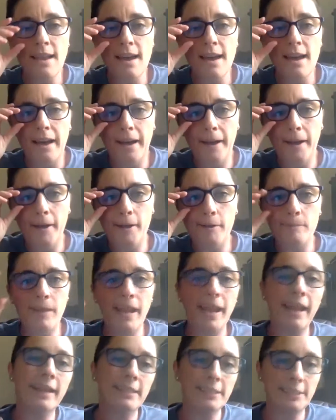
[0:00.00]
um,
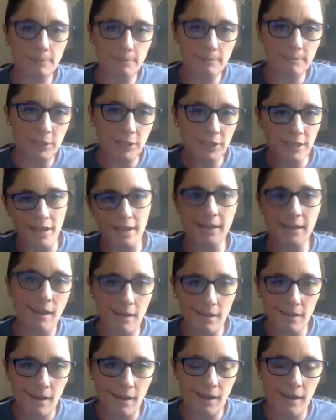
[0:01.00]
and some genetic,
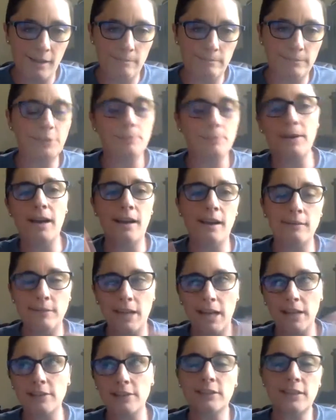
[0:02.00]
um, some
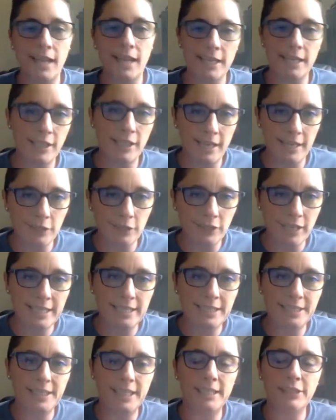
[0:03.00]
underlying genetic
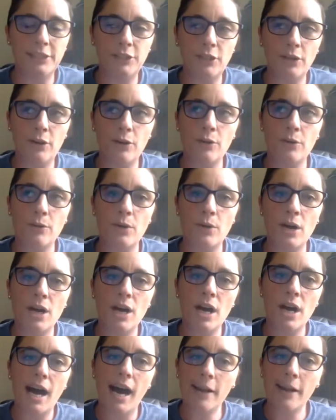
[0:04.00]
traits. And so
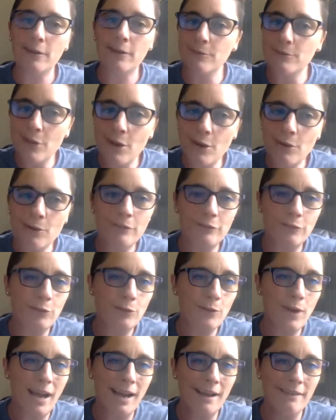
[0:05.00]
I don't know if you
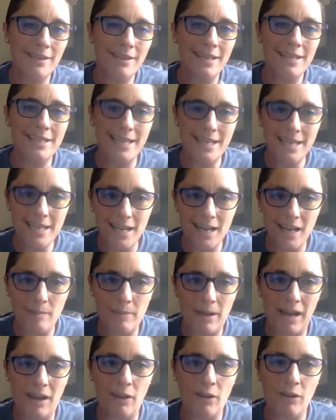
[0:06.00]
have any data
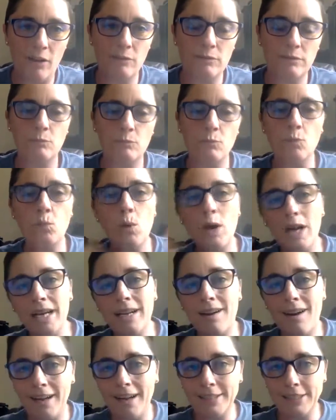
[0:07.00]
about what
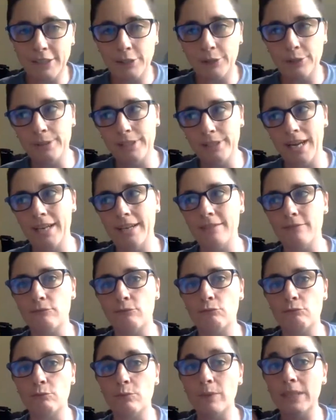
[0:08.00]
constitutes kind of
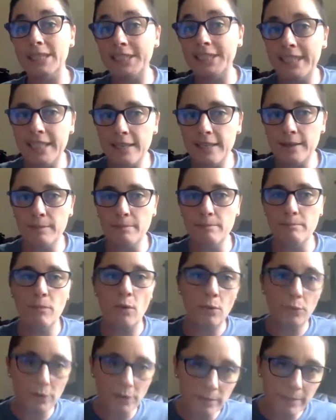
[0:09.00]
risky
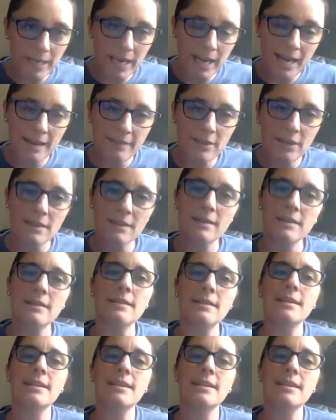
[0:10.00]
motor behavior